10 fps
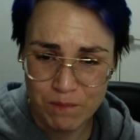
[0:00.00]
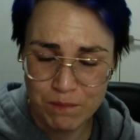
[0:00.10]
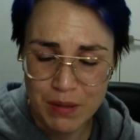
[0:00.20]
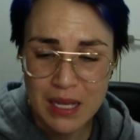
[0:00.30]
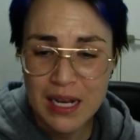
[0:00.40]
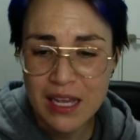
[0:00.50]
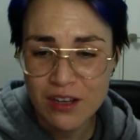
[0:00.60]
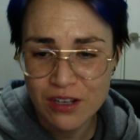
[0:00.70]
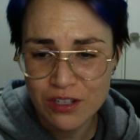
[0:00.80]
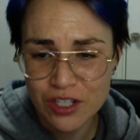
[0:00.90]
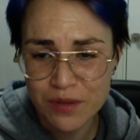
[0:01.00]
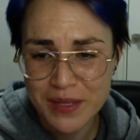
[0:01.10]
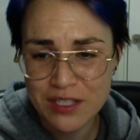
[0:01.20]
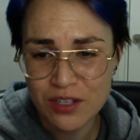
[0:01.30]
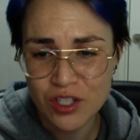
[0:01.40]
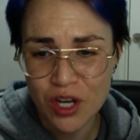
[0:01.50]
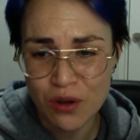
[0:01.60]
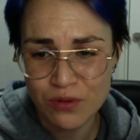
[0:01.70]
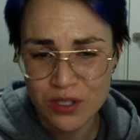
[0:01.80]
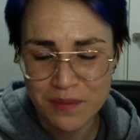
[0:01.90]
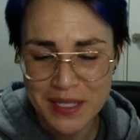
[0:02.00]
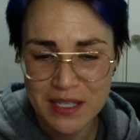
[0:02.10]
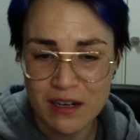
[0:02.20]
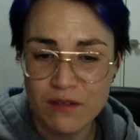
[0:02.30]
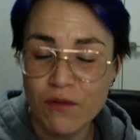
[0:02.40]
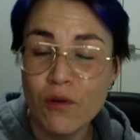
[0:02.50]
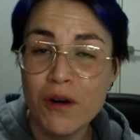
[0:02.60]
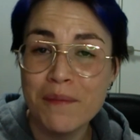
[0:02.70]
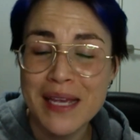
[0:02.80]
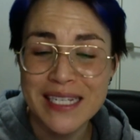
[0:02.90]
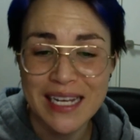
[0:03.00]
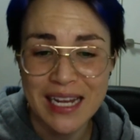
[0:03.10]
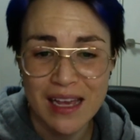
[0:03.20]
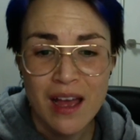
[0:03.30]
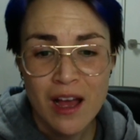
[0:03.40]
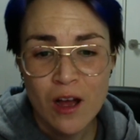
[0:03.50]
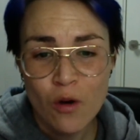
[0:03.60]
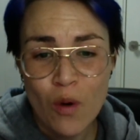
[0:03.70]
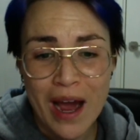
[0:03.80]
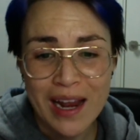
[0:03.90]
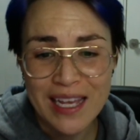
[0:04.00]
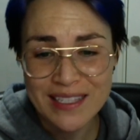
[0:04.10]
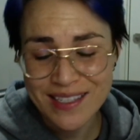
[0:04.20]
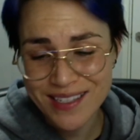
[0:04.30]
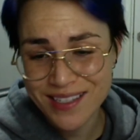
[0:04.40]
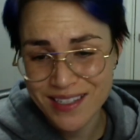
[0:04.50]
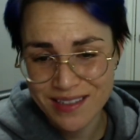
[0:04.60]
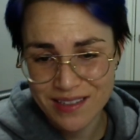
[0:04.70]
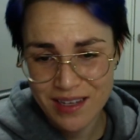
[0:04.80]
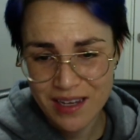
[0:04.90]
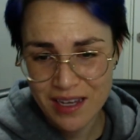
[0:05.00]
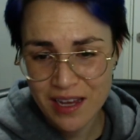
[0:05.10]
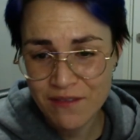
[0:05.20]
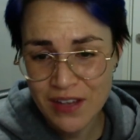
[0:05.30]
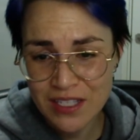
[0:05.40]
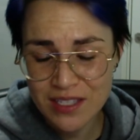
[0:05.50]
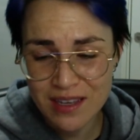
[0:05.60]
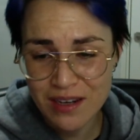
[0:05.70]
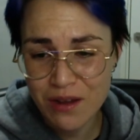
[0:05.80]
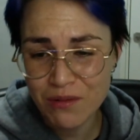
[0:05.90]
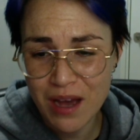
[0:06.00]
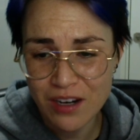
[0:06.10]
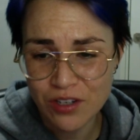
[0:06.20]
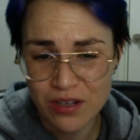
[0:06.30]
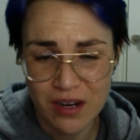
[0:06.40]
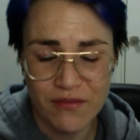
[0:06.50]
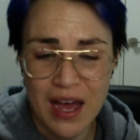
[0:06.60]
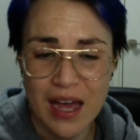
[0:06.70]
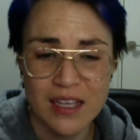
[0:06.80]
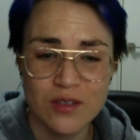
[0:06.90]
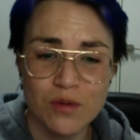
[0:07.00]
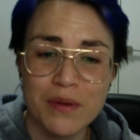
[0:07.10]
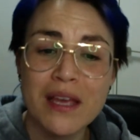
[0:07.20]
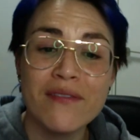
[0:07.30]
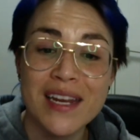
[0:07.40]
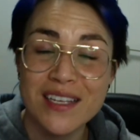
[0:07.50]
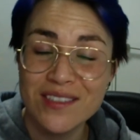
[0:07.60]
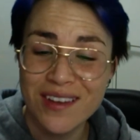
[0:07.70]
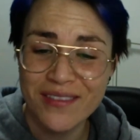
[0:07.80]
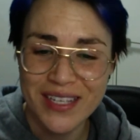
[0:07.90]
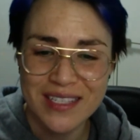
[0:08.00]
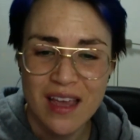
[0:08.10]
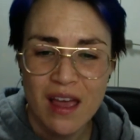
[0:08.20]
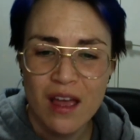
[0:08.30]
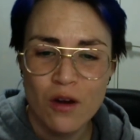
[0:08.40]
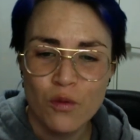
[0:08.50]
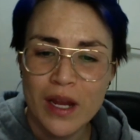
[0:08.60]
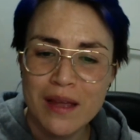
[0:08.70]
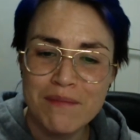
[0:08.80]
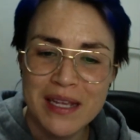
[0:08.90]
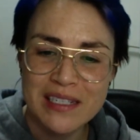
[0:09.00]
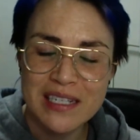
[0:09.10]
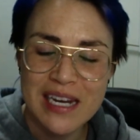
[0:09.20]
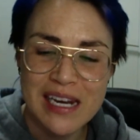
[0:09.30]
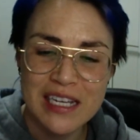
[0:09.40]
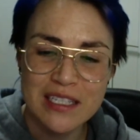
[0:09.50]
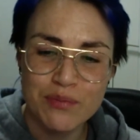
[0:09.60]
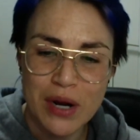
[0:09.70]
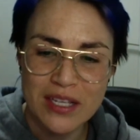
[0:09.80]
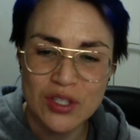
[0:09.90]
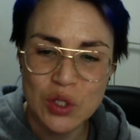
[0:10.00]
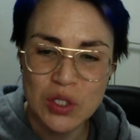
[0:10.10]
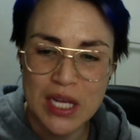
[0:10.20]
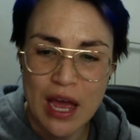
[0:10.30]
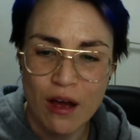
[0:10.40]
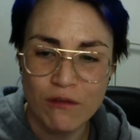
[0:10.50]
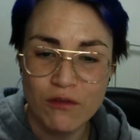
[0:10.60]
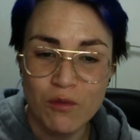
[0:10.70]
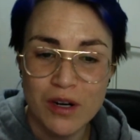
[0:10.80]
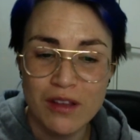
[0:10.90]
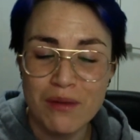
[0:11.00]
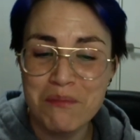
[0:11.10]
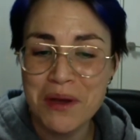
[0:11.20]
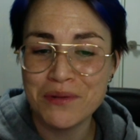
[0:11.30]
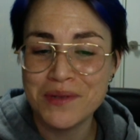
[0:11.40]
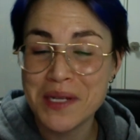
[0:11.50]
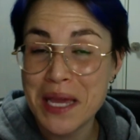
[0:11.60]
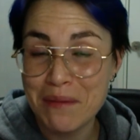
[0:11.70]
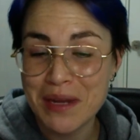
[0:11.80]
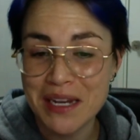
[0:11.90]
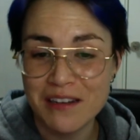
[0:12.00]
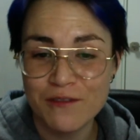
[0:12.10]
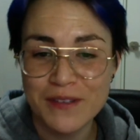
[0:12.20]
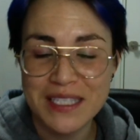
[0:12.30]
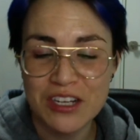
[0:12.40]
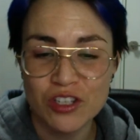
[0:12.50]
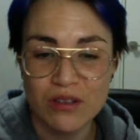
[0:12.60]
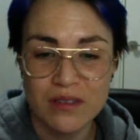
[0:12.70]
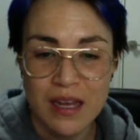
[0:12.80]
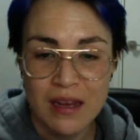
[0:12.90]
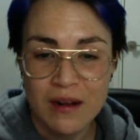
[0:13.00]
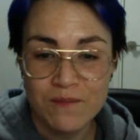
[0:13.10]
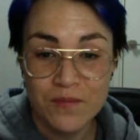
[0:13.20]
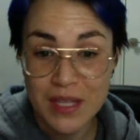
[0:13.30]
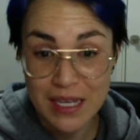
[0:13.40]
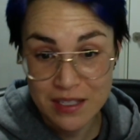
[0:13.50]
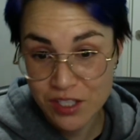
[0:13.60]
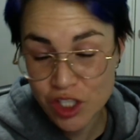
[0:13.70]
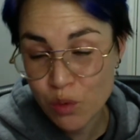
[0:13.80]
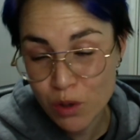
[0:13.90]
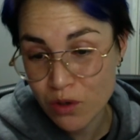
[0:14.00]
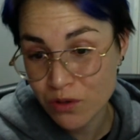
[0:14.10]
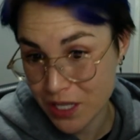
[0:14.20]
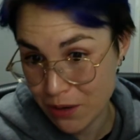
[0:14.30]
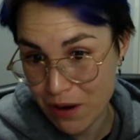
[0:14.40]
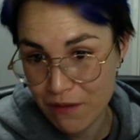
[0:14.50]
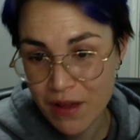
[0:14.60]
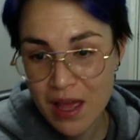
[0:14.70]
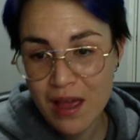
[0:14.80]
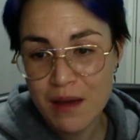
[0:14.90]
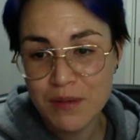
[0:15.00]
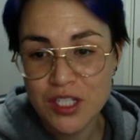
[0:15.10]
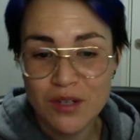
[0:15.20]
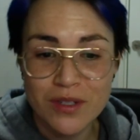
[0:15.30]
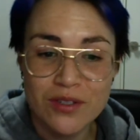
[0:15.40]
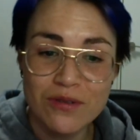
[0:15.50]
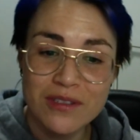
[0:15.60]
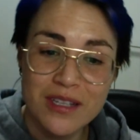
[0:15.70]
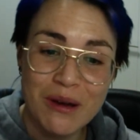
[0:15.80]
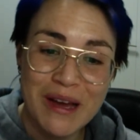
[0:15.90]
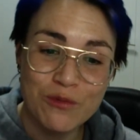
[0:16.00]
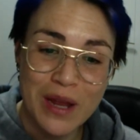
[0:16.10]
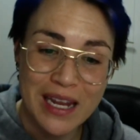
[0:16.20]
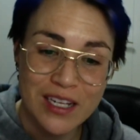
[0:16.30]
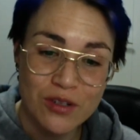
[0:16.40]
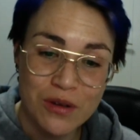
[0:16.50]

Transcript: Bingley urged Mr. Jones to be sent for immediately, while his sisters, convinced that no country advice would be of any service, recommended an express to town for one of the most eminent physicians. This she would not hear of, but she was not so unwilling to